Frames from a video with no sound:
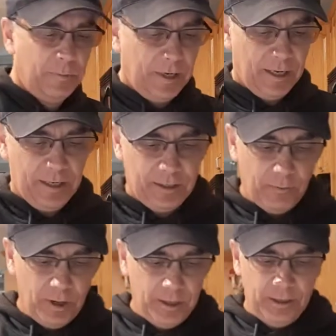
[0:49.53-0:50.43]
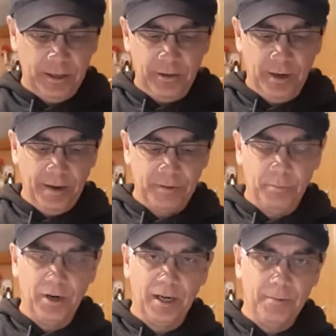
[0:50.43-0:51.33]
because I want to, you know, I have to
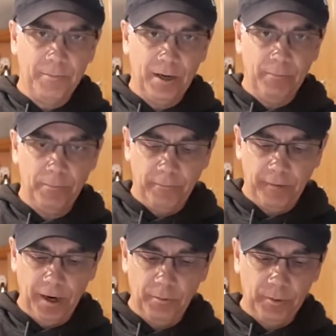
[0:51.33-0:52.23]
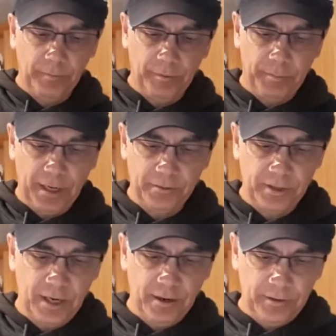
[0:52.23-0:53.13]
bring up my firewood from
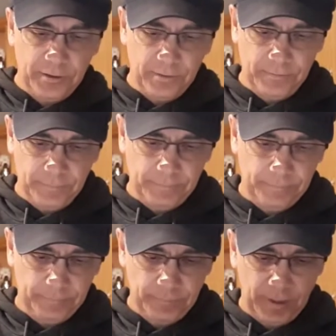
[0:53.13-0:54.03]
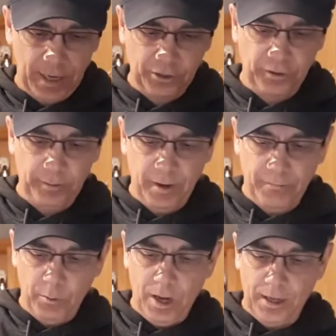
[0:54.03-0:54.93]
downstairs. Actually, we have
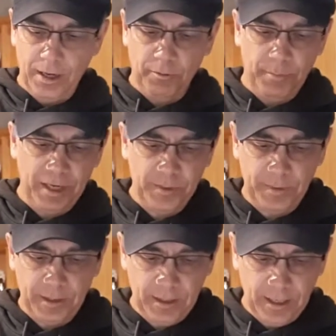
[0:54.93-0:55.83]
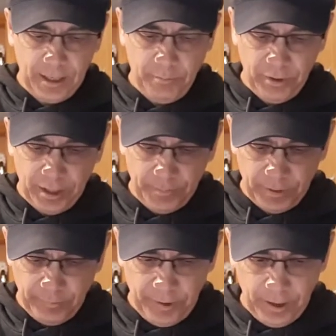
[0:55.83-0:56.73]
a walkout basement, and I got to bring up
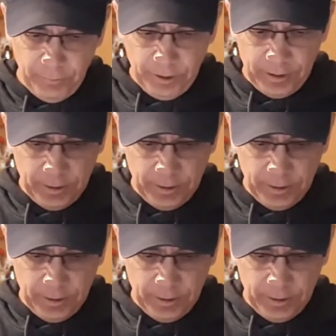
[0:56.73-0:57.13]
the firewood.